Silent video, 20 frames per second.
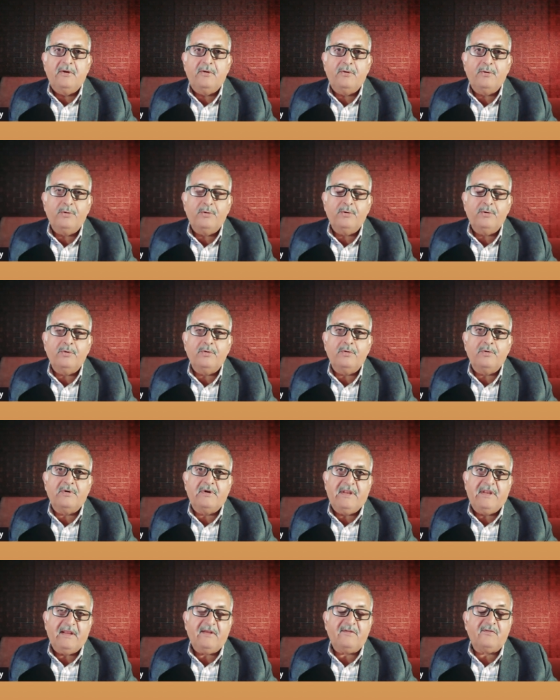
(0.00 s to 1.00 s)
to
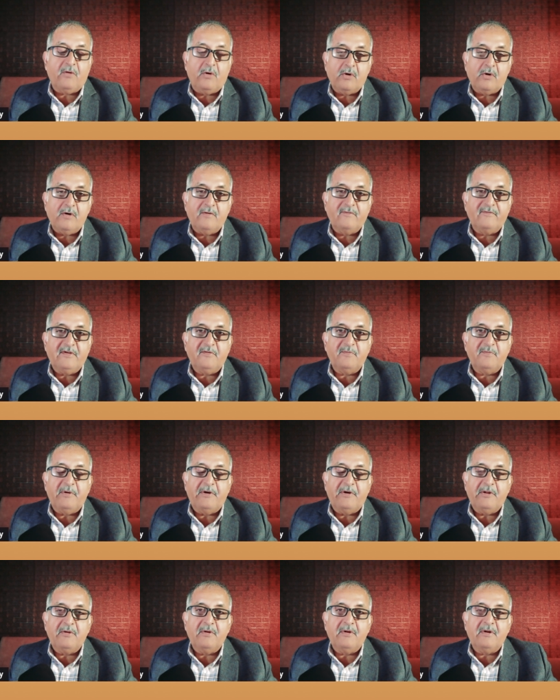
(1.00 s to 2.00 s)
take stock of this
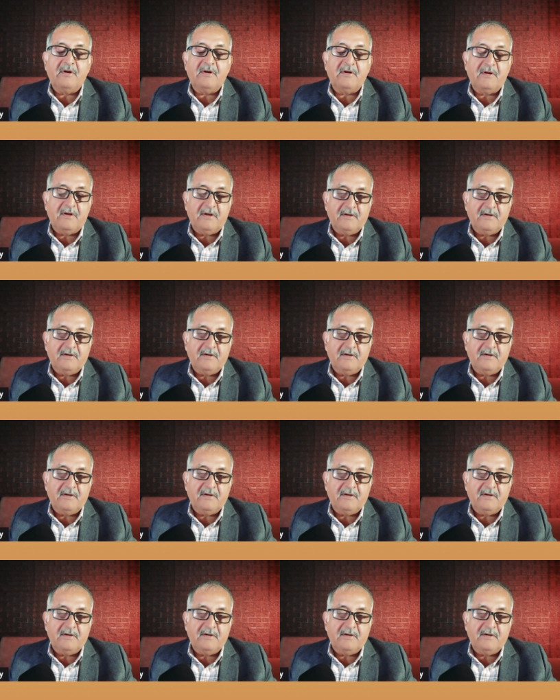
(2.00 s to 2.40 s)
particular